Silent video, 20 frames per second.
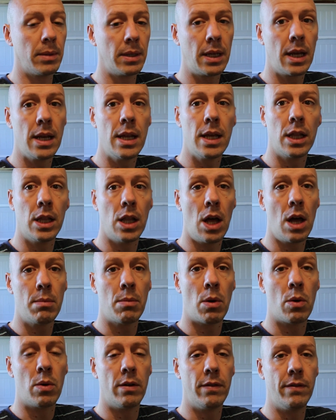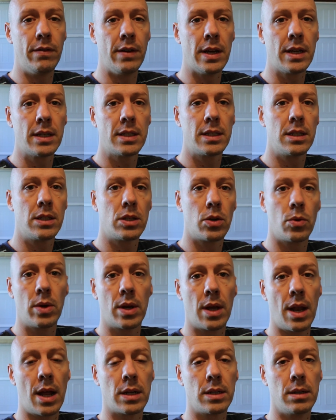getting a lawnmower fixed so we
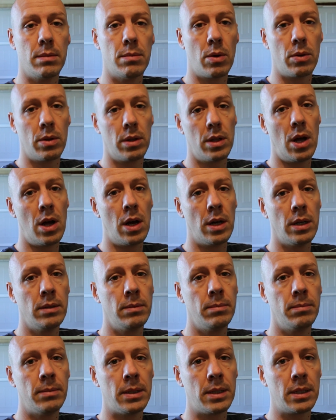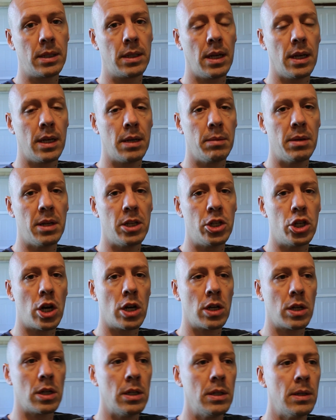can actually mow the lawn. It's getting to be a
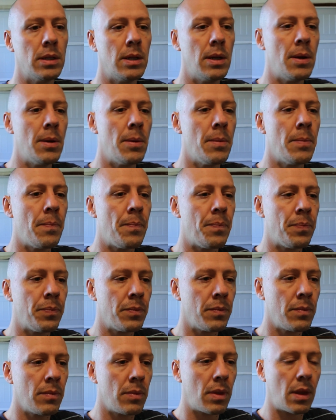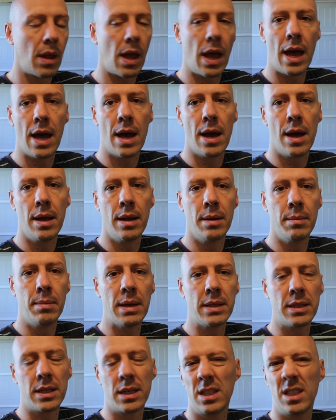jungle. And
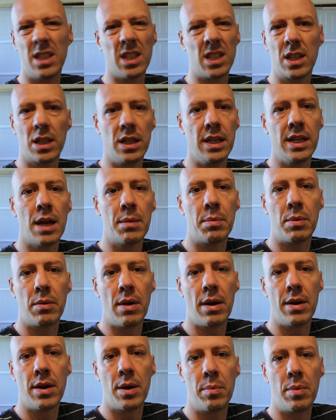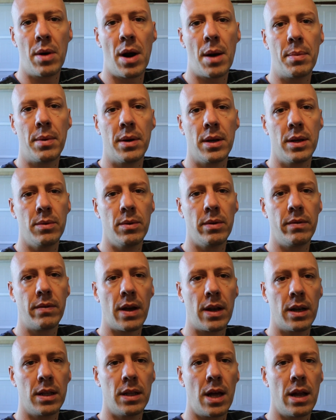basically just clean up around our property. We've
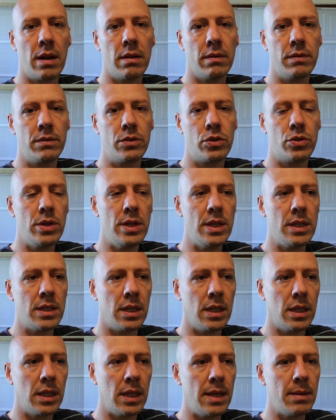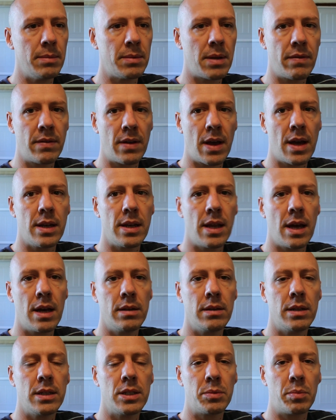got a lot of trees and limbs I've cut down
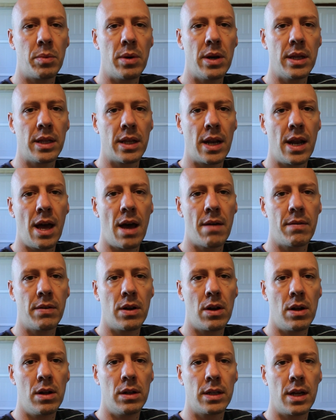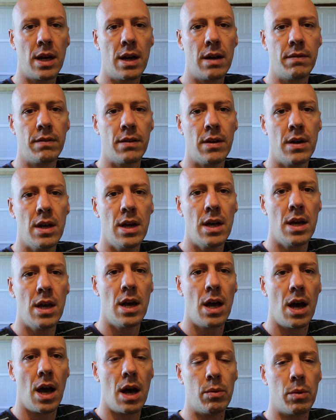this spring that I haven't hauled off.
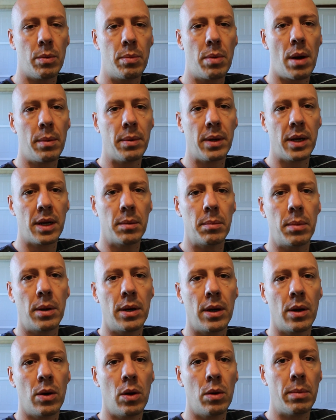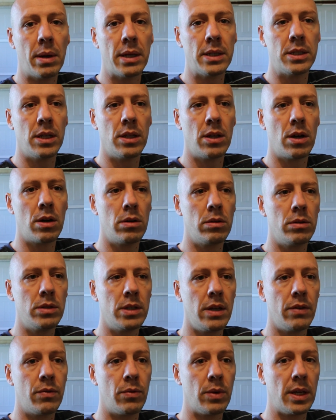We're probably going to burn a whole bunch of those
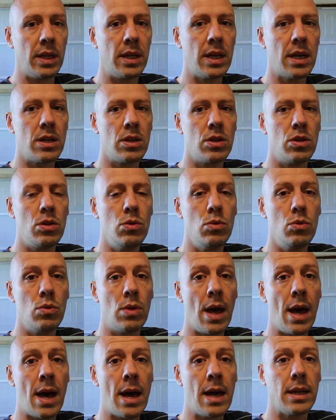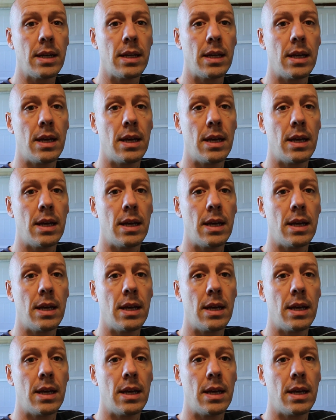if we get to that.